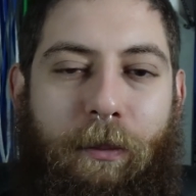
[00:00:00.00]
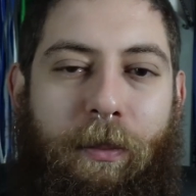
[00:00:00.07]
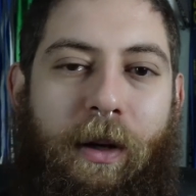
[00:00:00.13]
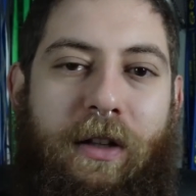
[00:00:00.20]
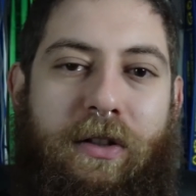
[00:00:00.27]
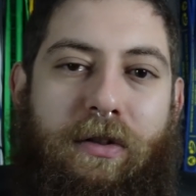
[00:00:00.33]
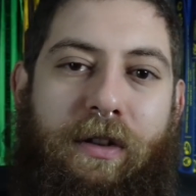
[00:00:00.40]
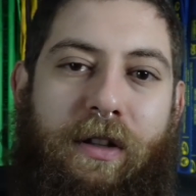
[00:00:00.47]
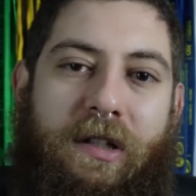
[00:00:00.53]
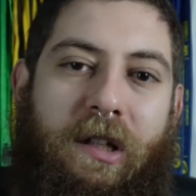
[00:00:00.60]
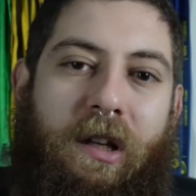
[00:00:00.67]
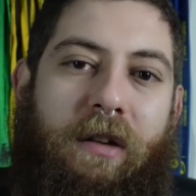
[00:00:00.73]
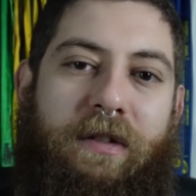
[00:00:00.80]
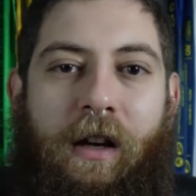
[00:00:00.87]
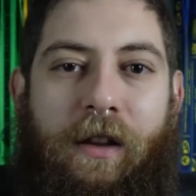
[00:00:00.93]
plates on the
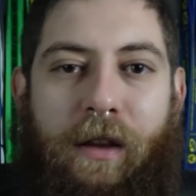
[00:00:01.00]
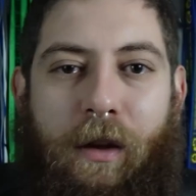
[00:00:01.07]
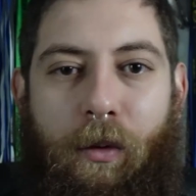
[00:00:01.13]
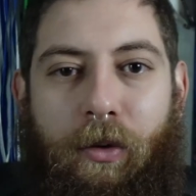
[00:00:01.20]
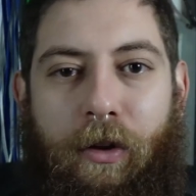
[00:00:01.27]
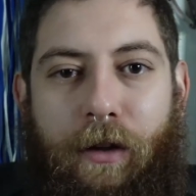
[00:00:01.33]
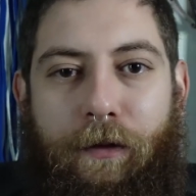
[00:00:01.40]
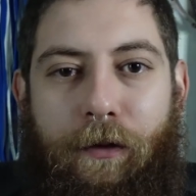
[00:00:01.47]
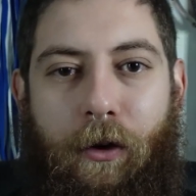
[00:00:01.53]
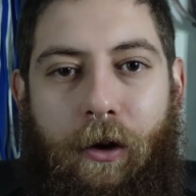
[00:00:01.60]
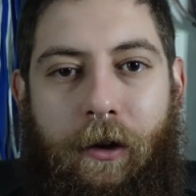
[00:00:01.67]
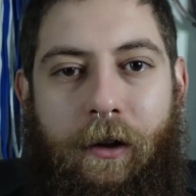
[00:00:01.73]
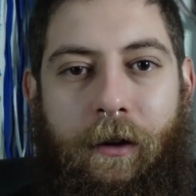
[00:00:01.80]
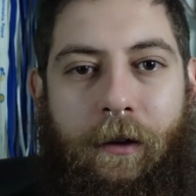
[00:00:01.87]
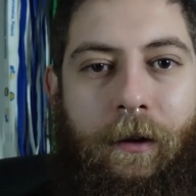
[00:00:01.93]
sleeves and they wouldn't
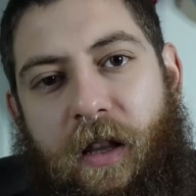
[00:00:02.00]
fold.